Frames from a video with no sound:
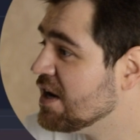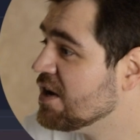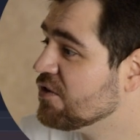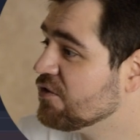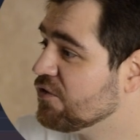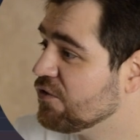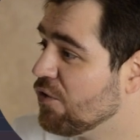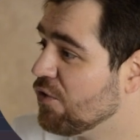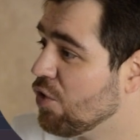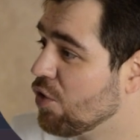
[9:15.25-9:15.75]

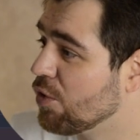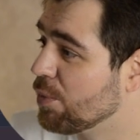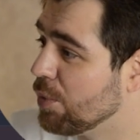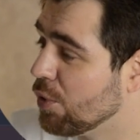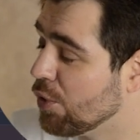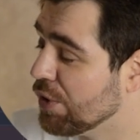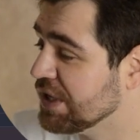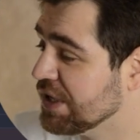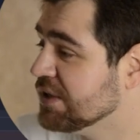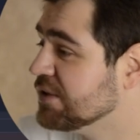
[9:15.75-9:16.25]

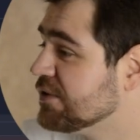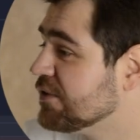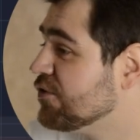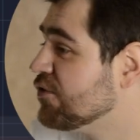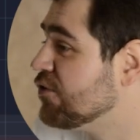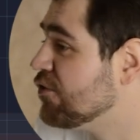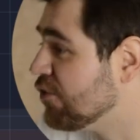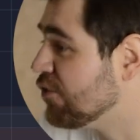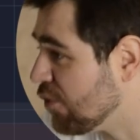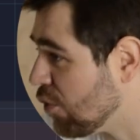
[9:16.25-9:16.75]

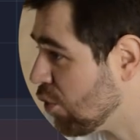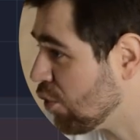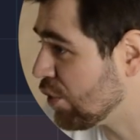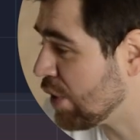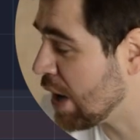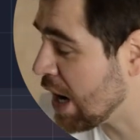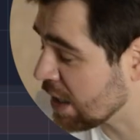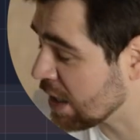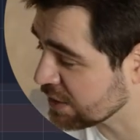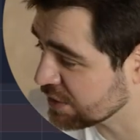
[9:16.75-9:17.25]

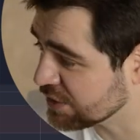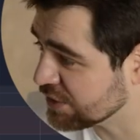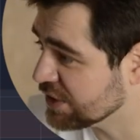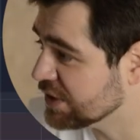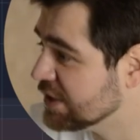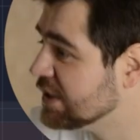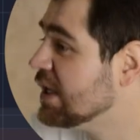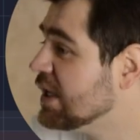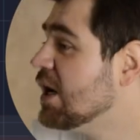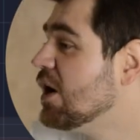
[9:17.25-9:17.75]

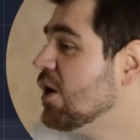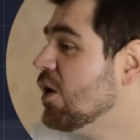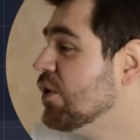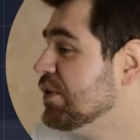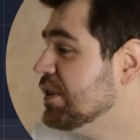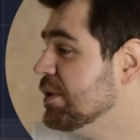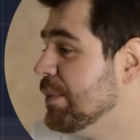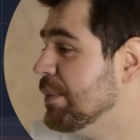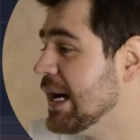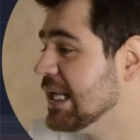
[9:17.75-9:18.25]
4,400
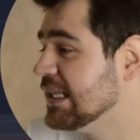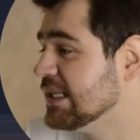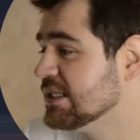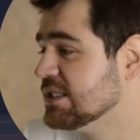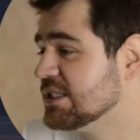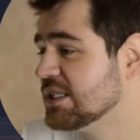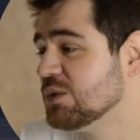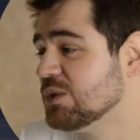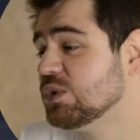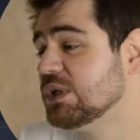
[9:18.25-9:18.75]
on the
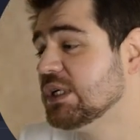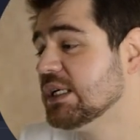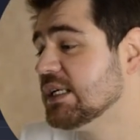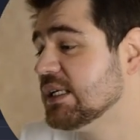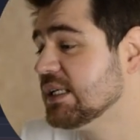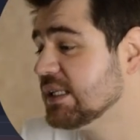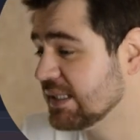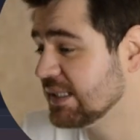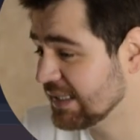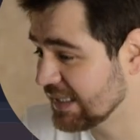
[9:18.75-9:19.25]
balance, and we're
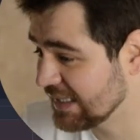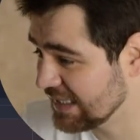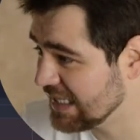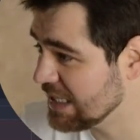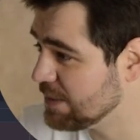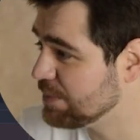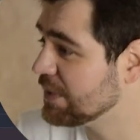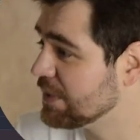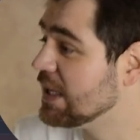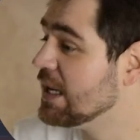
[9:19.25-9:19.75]
gonna
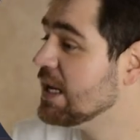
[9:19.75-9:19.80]
keep